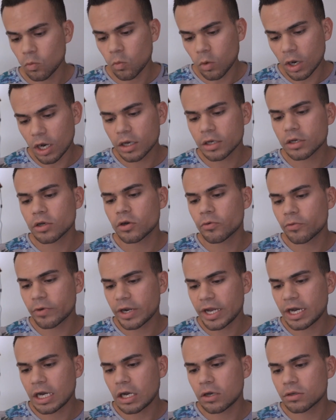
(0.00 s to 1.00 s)
Walk
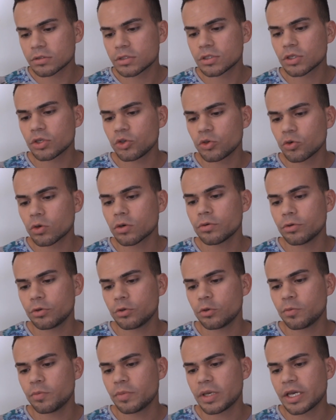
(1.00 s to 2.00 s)
around your
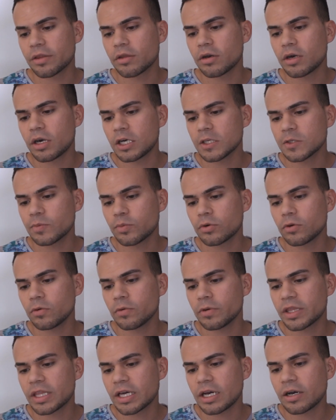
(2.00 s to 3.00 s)
room and the
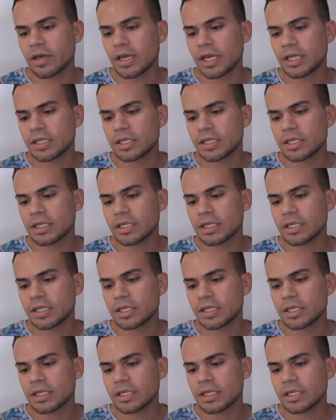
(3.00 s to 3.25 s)
hospital without